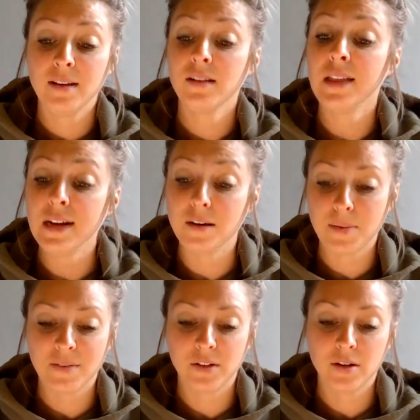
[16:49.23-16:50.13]
clean up
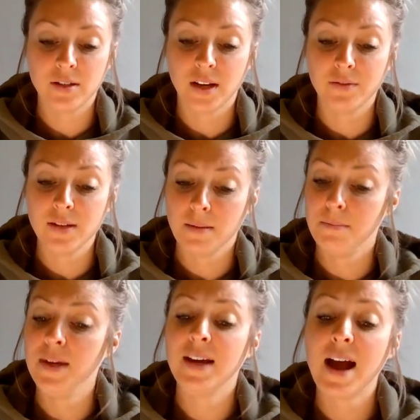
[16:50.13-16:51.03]
after yourselves,
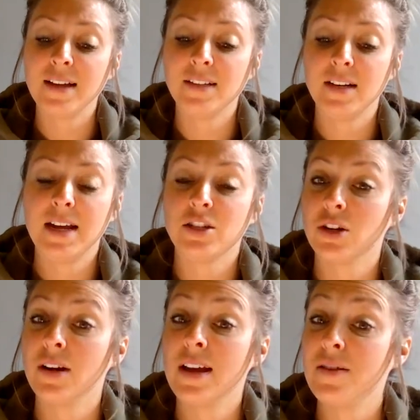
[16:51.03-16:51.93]
be kind to
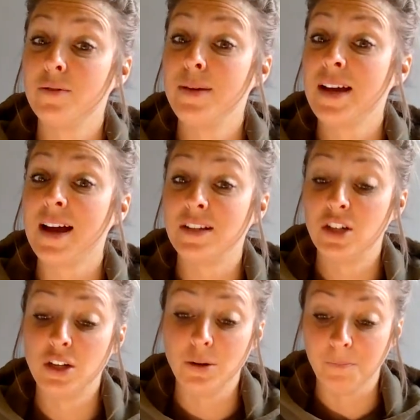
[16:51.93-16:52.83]
nature, and it will be kind
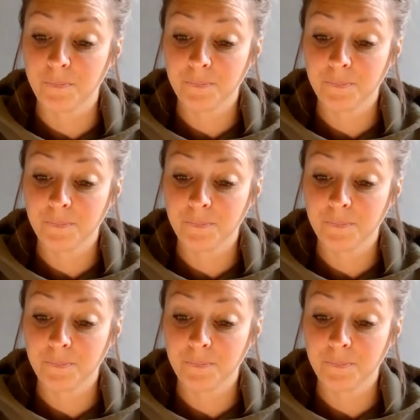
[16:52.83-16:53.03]
to you.